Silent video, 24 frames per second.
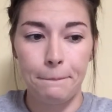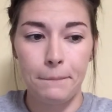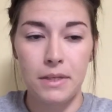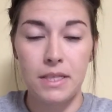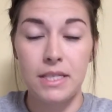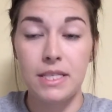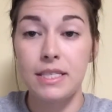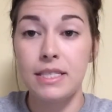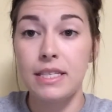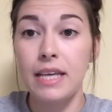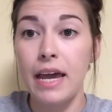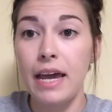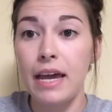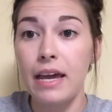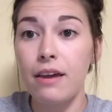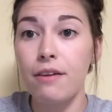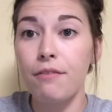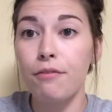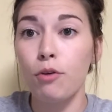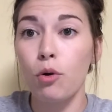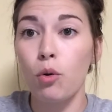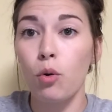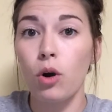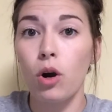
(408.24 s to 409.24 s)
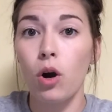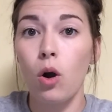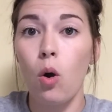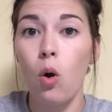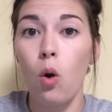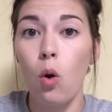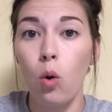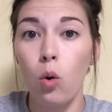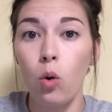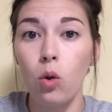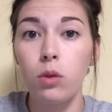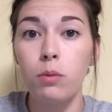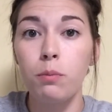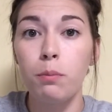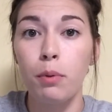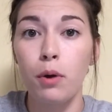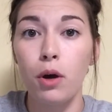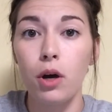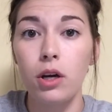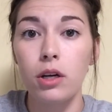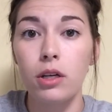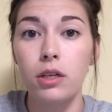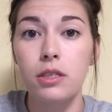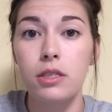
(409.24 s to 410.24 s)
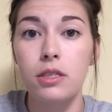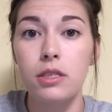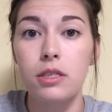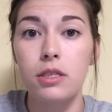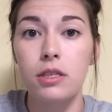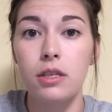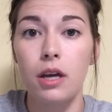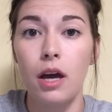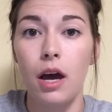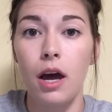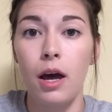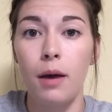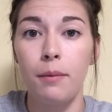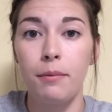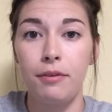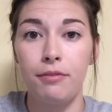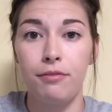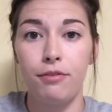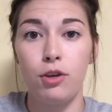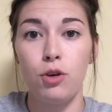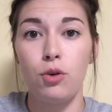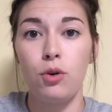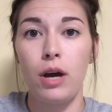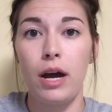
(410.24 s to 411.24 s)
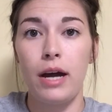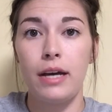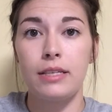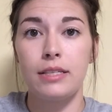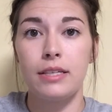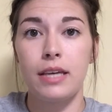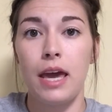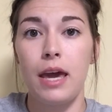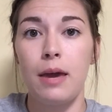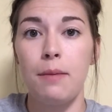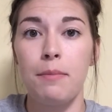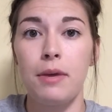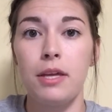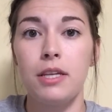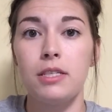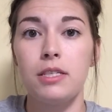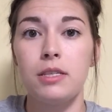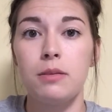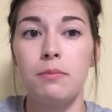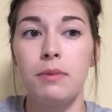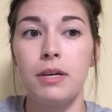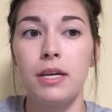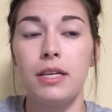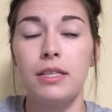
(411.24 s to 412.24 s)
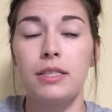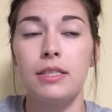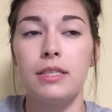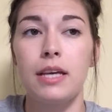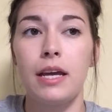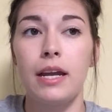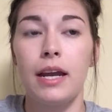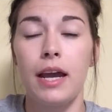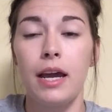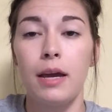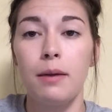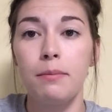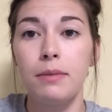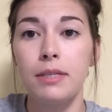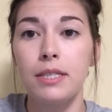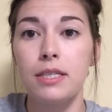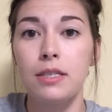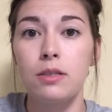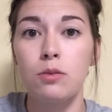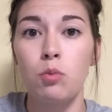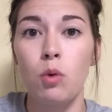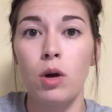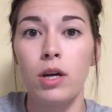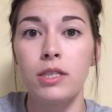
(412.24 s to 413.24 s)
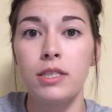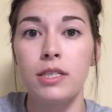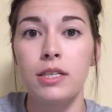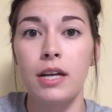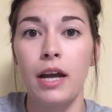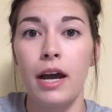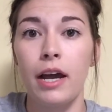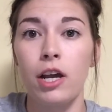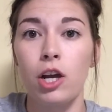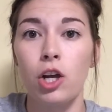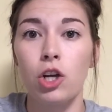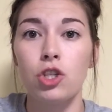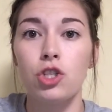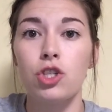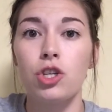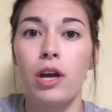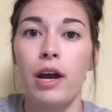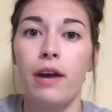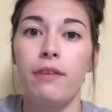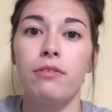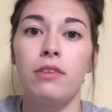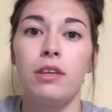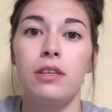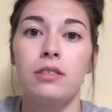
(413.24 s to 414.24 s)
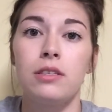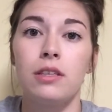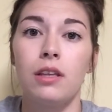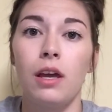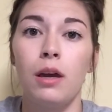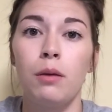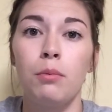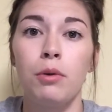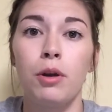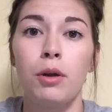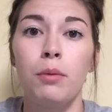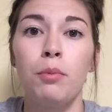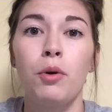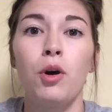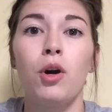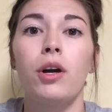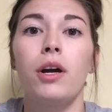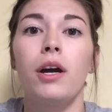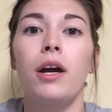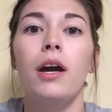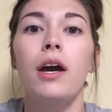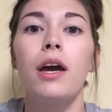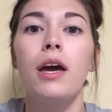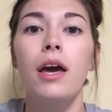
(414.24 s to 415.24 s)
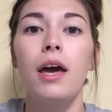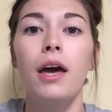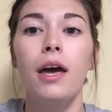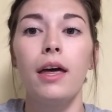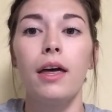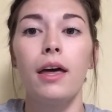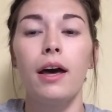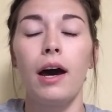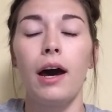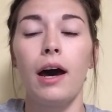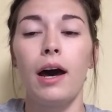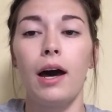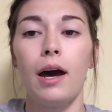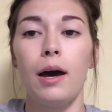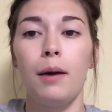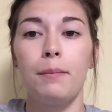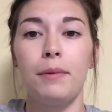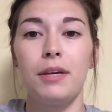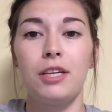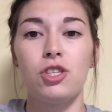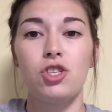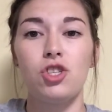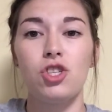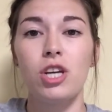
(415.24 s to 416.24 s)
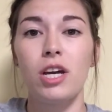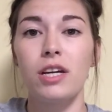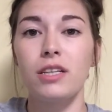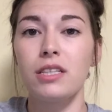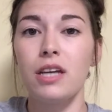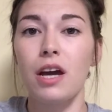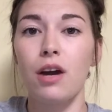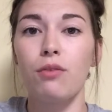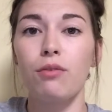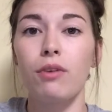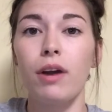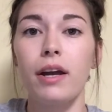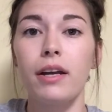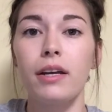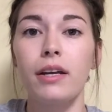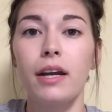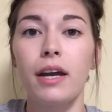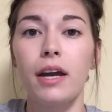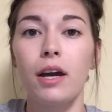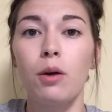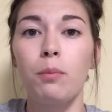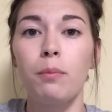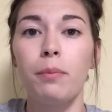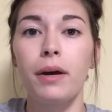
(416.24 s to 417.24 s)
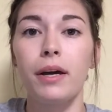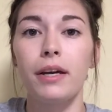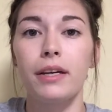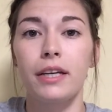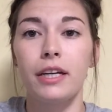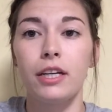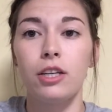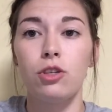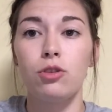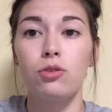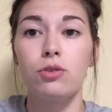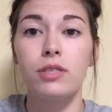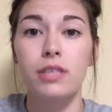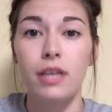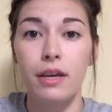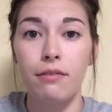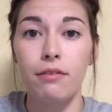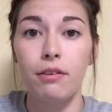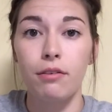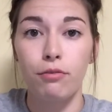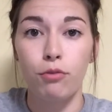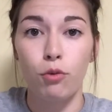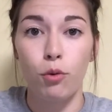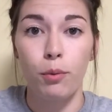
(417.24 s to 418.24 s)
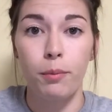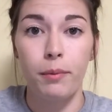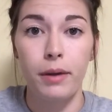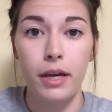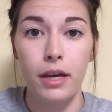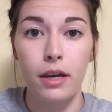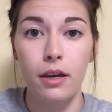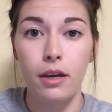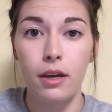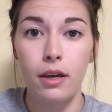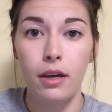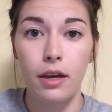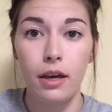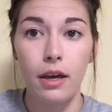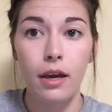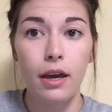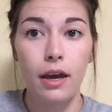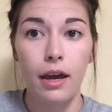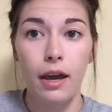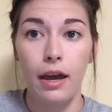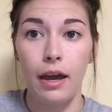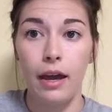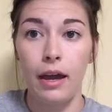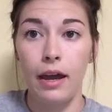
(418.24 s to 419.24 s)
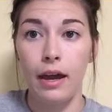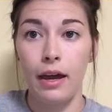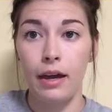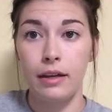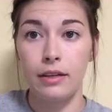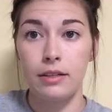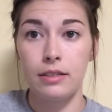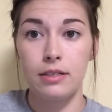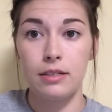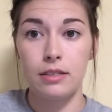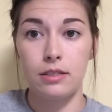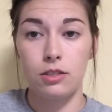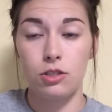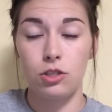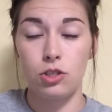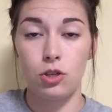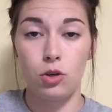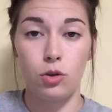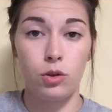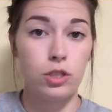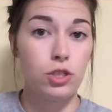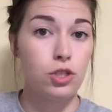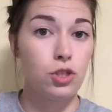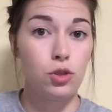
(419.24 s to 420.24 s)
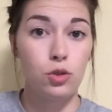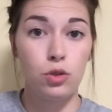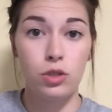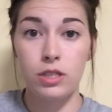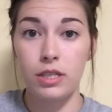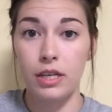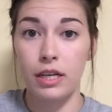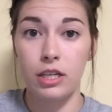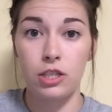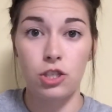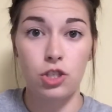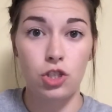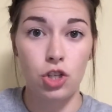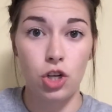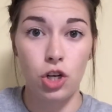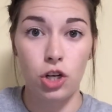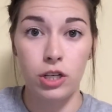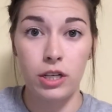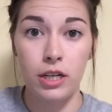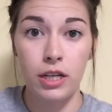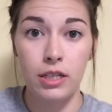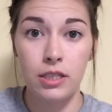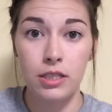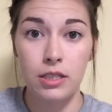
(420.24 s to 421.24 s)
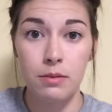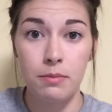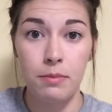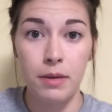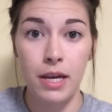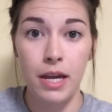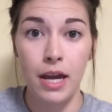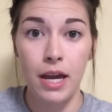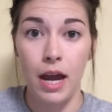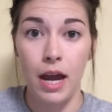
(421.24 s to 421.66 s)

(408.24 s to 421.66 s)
save or hold books. If you guys came in to me and said, "Hey, Mrs. Watson, I heard you have this library book. It's checked out right now, but can you save it for me?" And so as soon as it gets turned in to me,